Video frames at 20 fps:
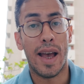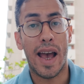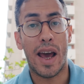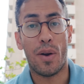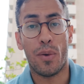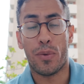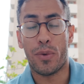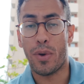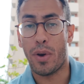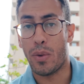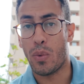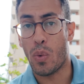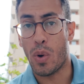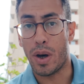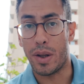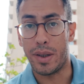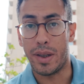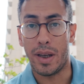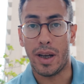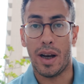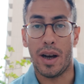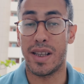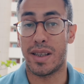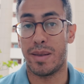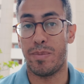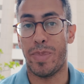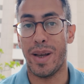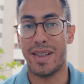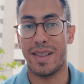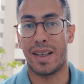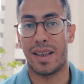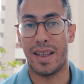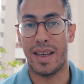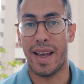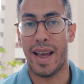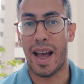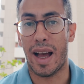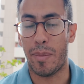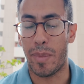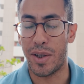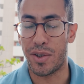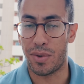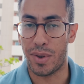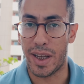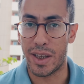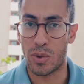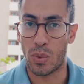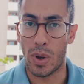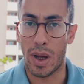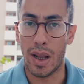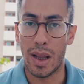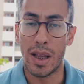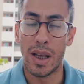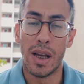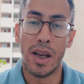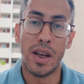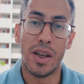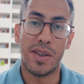And the third one is basically Amazon as well.